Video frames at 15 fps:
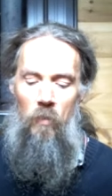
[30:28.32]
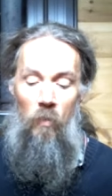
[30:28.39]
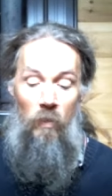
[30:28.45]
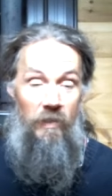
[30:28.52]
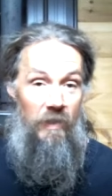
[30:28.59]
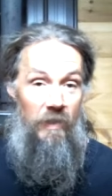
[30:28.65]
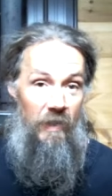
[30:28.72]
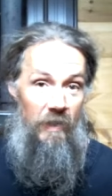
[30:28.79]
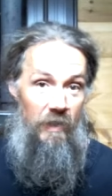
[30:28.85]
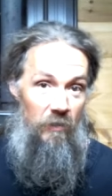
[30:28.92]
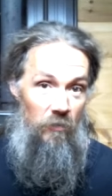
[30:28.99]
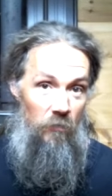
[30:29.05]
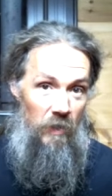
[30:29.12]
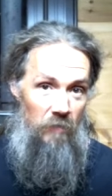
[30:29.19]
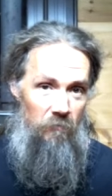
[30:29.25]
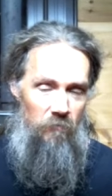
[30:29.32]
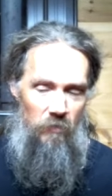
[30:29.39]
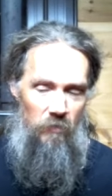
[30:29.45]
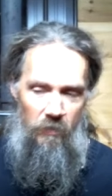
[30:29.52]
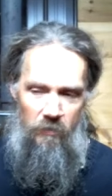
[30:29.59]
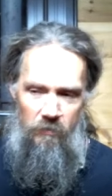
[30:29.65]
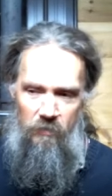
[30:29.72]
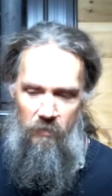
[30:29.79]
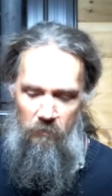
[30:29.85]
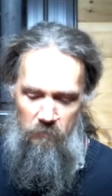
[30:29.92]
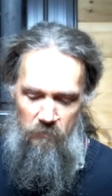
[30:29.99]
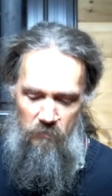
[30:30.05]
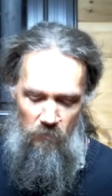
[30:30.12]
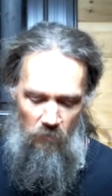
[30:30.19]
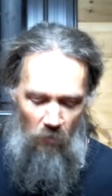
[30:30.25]
one day a great flood
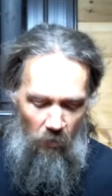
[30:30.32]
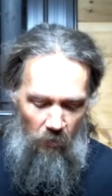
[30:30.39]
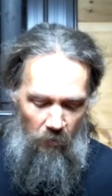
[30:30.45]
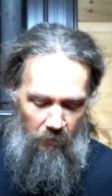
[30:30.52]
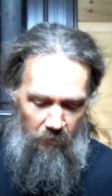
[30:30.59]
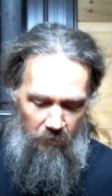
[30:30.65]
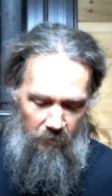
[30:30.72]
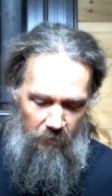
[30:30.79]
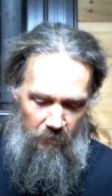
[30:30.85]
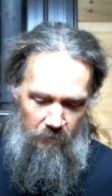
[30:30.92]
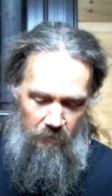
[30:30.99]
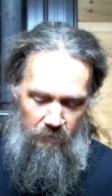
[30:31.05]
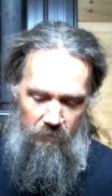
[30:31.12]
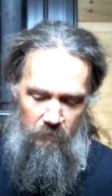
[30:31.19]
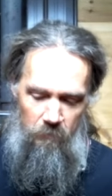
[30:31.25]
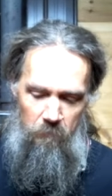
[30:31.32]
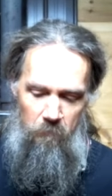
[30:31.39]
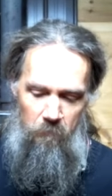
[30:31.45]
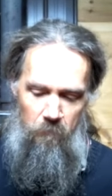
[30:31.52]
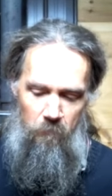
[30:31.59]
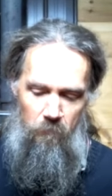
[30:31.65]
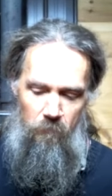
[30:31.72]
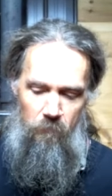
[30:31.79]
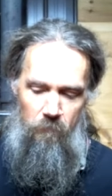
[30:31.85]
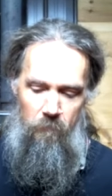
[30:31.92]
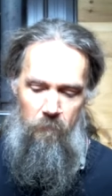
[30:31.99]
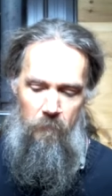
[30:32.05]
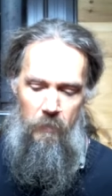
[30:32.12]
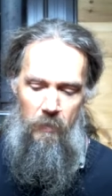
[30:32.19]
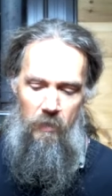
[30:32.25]
comes along and
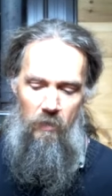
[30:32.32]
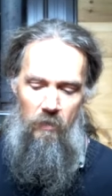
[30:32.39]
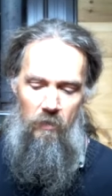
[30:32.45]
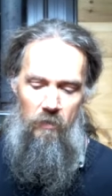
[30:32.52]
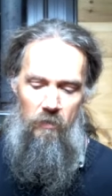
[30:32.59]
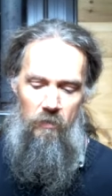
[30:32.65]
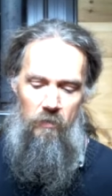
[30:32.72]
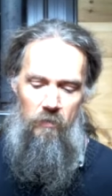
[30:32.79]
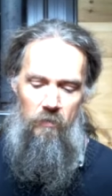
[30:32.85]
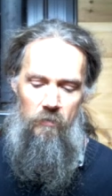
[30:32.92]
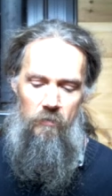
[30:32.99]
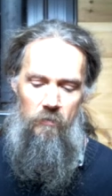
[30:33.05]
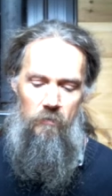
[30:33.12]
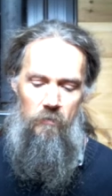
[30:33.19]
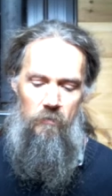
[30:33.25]
uh,